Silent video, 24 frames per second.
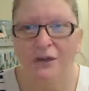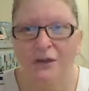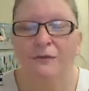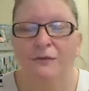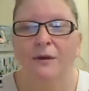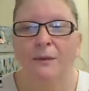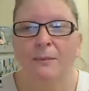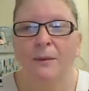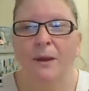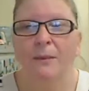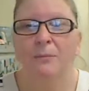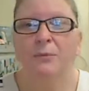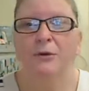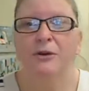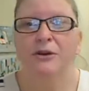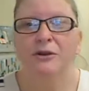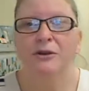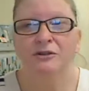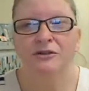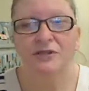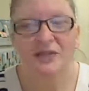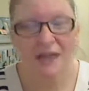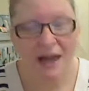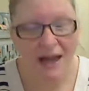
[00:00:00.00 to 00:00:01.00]
Remember your
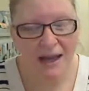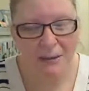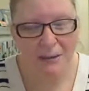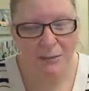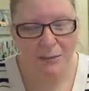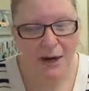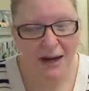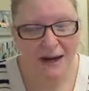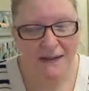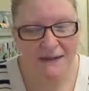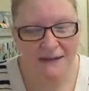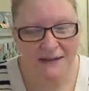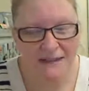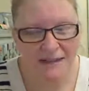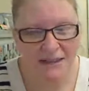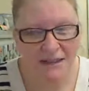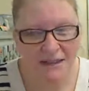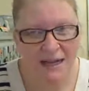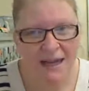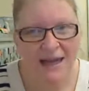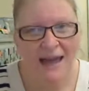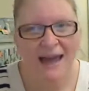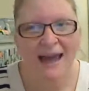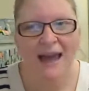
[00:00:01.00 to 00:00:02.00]
sigh breaths
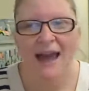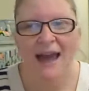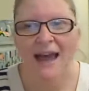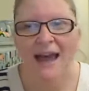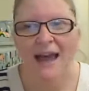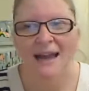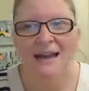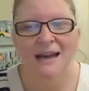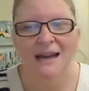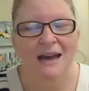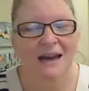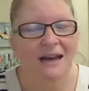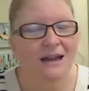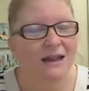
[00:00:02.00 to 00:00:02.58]
and